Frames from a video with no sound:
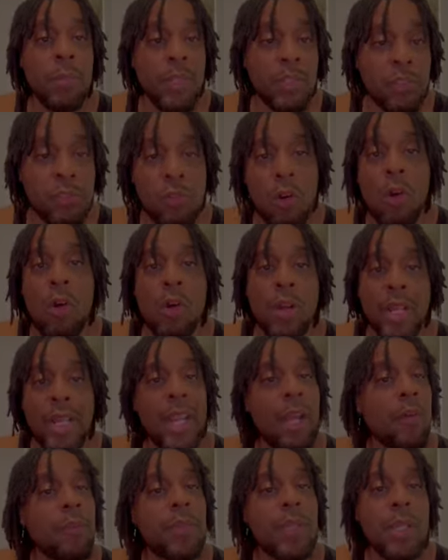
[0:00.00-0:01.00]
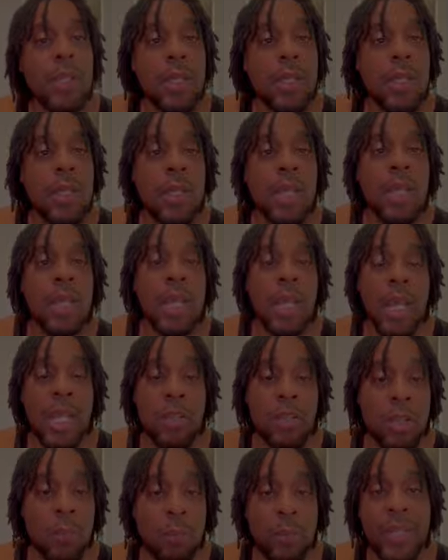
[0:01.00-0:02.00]
strong and healthy, and you
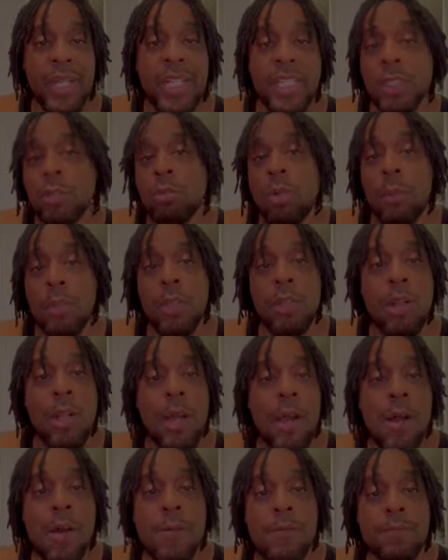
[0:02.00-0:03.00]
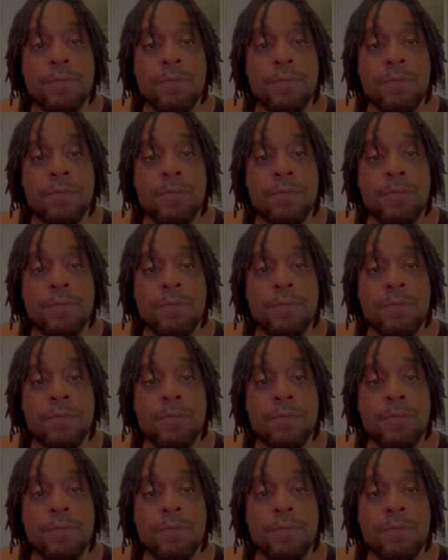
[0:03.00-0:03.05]
can please the woman you love.